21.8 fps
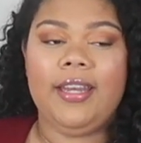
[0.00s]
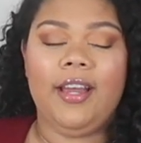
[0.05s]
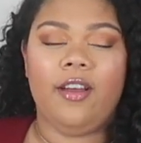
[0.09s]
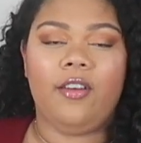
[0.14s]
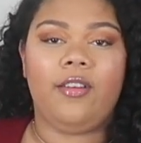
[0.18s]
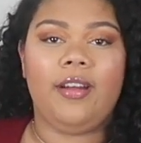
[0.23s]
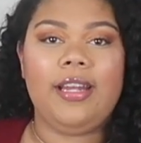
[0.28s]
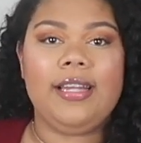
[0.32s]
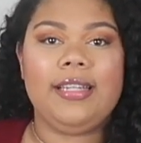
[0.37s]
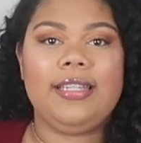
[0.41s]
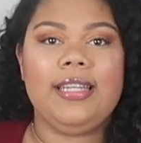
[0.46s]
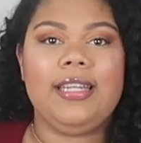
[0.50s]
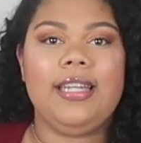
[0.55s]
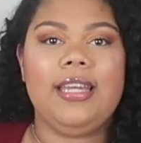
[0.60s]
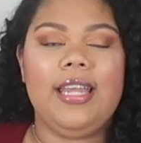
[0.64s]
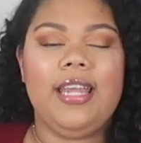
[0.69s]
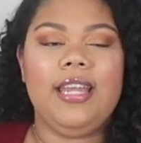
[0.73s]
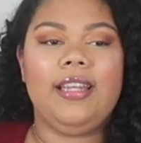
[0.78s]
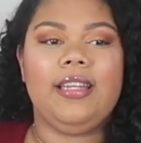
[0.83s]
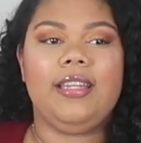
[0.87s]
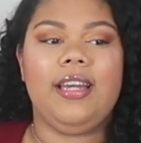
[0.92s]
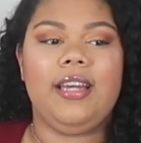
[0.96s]
Now, granted,
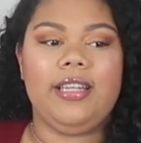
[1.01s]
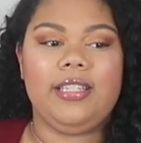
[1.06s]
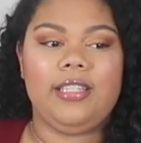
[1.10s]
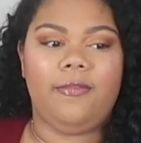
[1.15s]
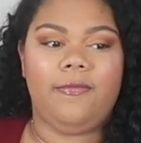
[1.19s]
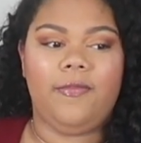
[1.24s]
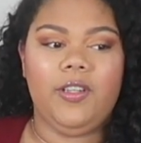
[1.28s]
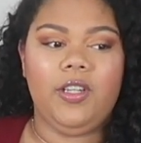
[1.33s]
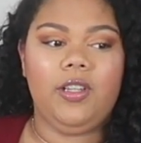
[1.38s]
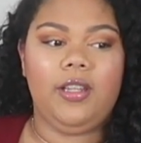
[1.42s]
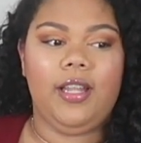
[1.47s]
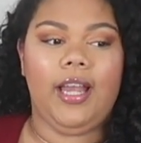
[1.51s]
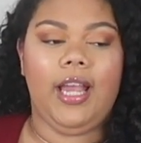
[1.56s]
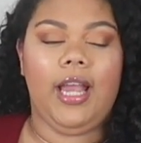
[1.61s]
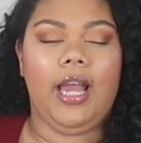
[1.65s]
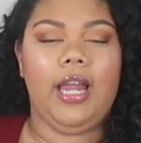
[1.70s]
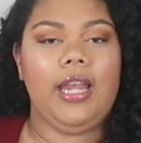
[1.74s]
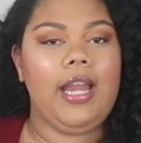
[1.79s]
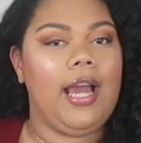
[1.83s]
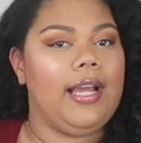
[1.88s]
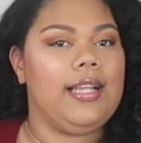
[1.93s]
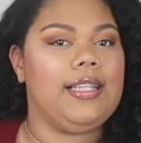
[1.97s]
it does feel
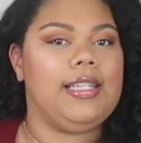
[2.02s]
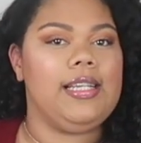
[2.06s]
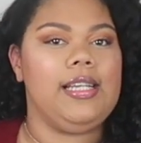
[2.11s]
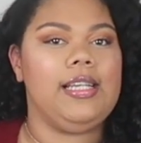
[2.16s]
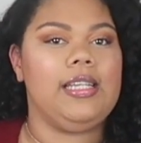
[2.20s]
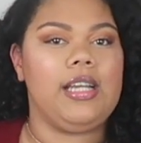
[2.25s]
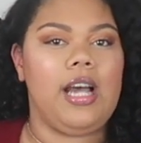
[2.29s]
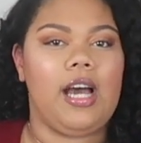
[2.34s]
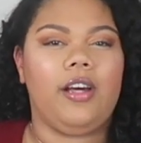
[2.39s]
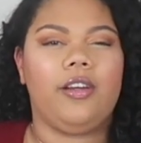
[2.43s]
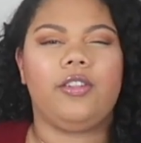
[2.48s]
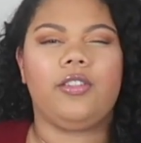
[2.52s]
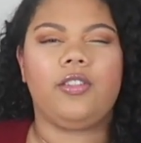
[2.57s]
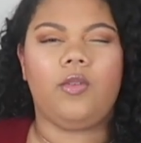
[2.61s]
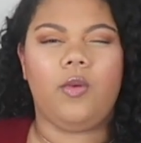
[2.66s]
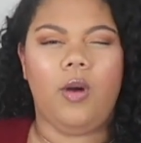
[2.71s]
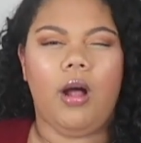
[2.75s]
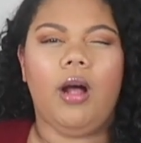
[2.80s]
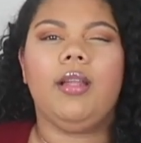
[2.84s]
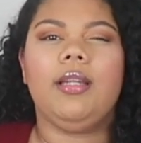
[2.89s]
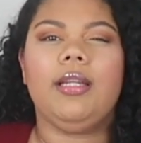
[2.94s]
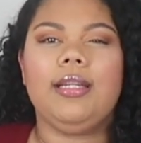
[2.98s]
like $19
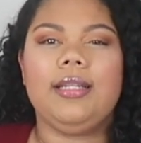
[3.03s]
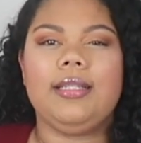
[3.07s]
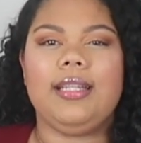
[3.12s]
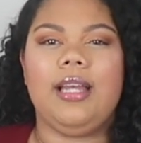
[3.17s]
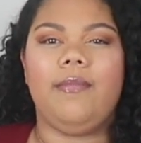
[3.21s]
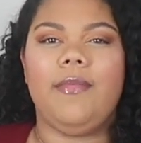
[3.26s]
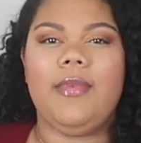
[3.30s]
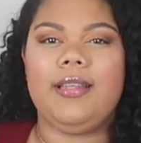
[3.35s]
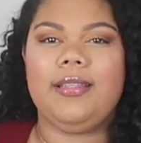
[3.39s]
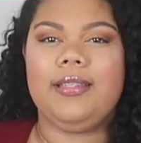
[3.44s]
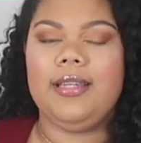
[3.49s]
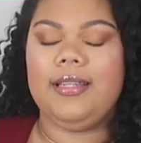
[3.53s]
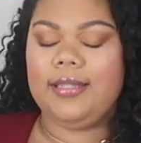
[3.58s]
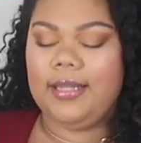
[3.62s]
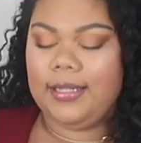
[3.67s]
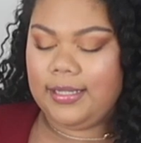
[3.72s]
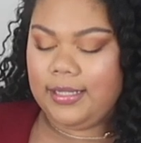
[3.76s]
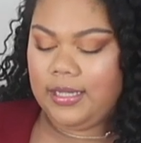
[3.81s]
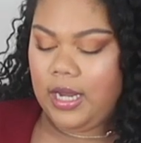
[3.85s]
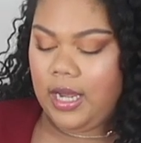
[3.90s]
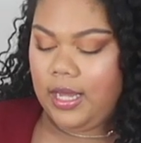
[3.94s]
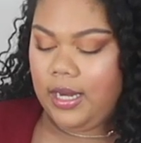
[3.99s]
quality. Does that make sense?
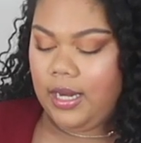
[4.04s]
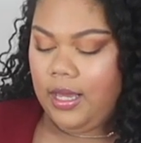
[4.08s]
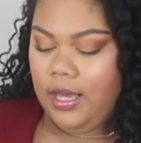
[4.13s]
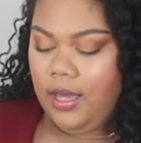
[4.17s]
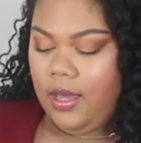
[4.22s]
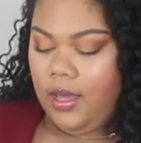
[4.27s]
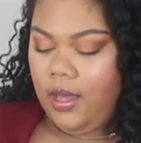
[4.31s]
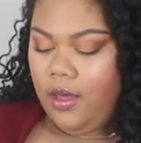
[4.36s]
It's not